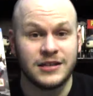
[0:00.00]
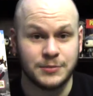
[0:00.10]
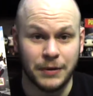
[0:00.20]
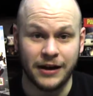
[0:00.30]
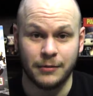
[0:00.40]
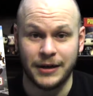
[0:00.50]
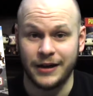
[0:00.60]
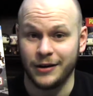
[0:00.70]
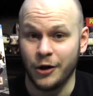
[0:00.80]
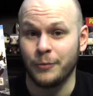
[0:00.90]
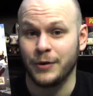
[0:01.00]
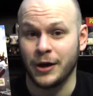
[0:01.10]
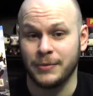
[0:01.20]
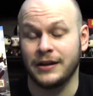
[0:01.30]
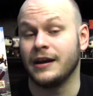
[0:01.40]
Spider-Man
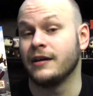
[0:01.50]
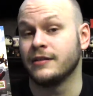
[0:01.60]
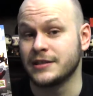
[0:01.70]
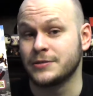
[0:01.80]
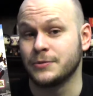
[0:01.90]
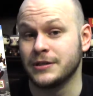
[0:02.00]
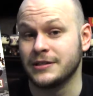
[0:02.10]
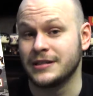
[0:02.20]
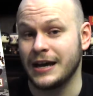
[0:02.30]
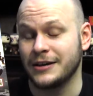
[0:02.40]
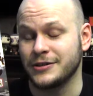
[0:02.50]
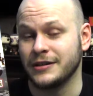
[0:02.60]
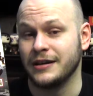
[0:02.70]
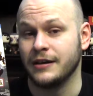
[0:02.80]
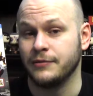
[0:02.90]
Homecoming. Now, this was
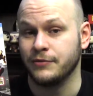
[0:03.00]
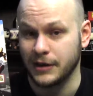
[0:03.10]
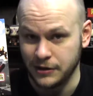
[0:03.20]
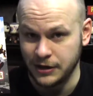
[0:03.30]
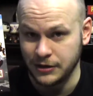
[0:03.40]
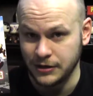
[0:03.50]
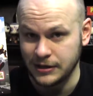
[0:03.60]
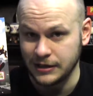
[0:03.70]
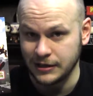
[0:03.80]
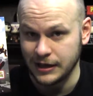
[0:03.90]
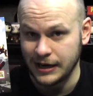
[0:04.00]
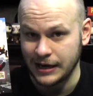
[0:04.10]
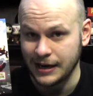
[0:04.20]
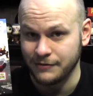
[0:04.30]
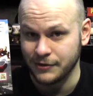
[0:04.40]
actually a very good deal that I
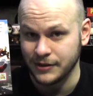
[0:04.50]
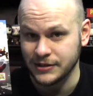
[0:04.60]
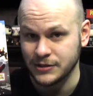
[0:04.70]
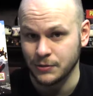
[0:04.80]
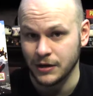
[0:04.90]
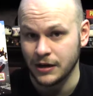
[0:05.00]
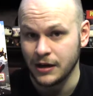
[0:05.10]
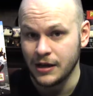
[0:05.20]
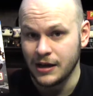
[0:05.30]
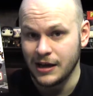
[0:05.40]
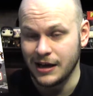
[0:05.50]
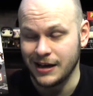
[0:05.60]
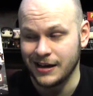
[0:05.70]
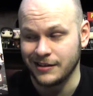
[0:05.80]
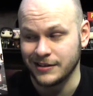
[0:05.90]
got for this one.
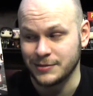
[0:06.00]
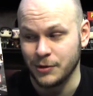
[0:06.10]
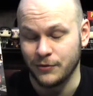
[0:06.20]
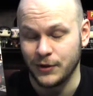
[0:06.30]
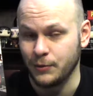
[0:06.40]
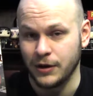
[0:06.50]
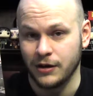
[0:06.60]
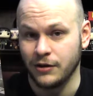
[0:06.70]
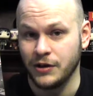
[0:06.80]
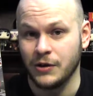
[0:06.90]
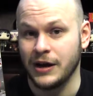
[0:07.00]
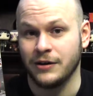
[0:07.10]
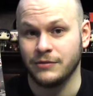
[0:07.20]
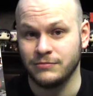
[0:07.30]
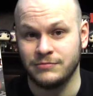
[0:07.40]
This movie, we all know
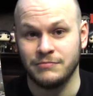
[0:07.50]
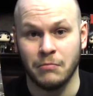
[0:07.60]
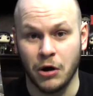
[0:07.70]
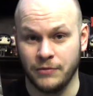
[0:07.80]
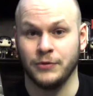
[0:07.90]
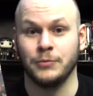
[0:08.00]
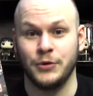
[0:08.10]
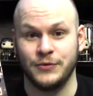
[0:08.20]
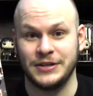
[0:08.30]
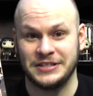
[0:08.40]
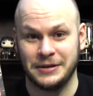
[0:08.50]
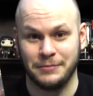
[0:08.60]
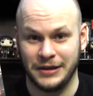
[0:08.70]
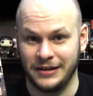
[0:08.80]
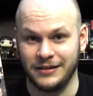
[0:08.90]
how Marvel movies
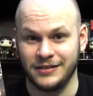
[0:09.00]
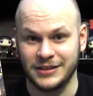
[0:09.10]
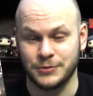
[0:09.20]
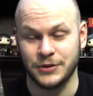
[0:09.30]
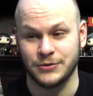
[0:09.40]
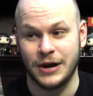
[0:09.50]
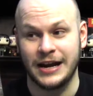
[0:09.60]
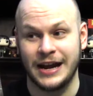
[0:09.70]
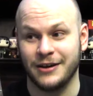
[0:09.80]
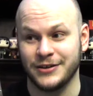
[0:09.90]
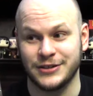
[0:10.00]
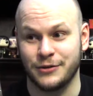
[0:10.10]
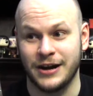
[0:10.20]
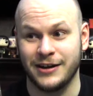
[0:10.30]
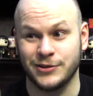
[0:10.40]
can be. This one right now is
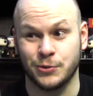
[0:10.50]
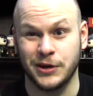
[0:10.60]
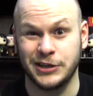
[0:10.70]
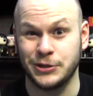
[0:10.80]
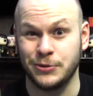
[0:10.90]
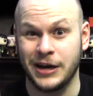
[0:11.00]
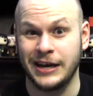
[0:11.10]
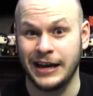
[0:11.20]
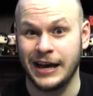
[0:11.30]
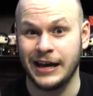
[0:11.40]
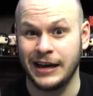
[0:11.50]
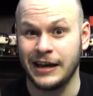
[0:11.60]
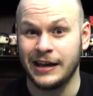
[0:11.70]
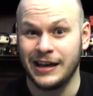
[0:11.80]
at around $22.99.